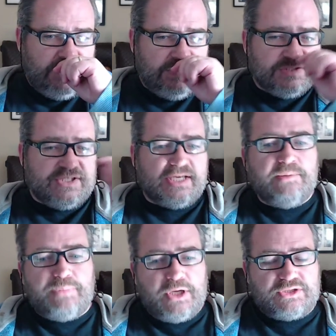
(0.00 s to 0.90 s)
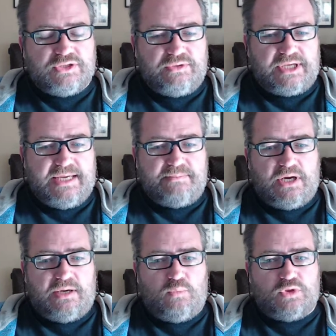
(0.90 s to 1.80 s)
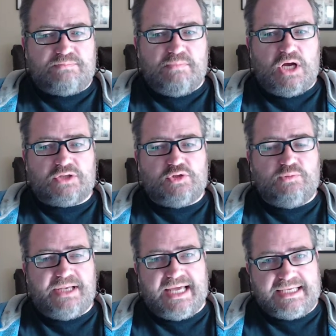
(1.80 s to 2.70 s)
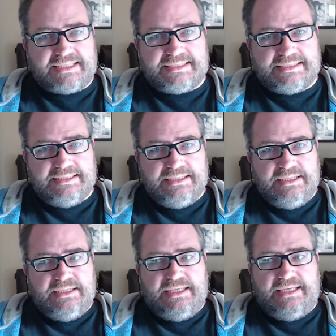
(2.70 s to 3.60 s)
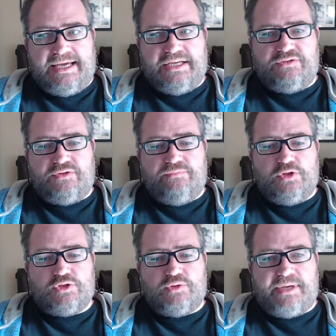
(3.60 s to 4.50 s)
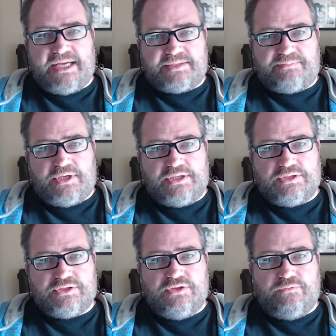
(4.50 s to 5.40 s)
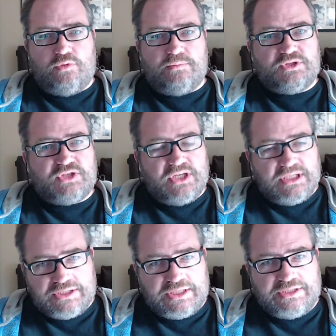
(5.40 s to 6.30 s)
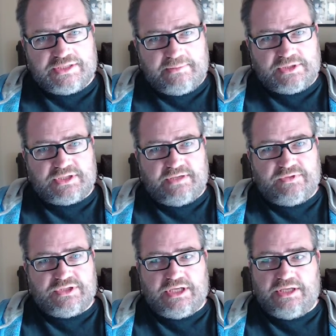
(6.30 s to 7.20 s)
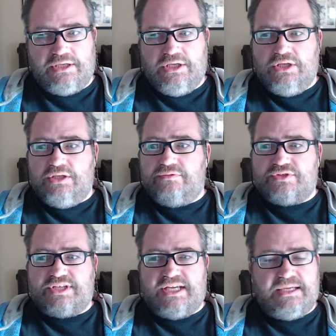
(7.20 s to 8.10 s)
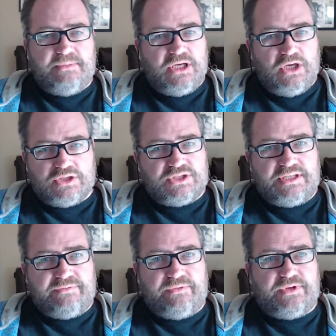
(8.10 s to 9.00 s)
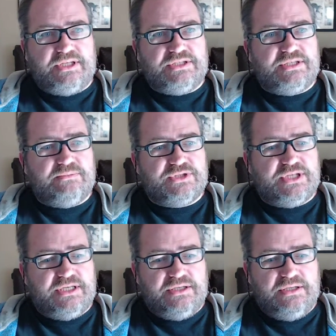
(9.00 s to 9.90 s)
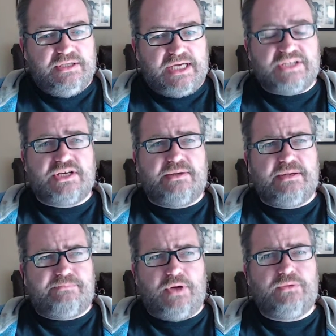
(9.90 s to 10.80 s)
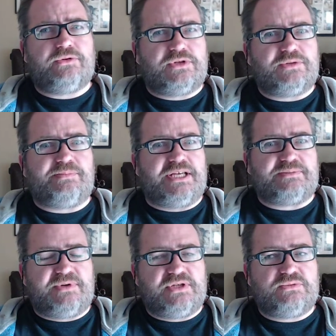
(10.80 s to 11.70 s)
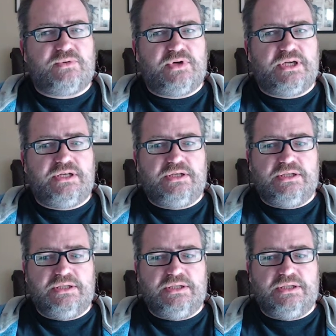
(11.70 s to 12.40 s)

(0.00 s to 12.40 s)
The second person who came up was Mark Duplass. Now, he's from the Duplass brothers. You've almost certainly seen some of the stuff he's done. You've seen him in lots of different things. He was in, actually, I think both of the Duplass brothers were in,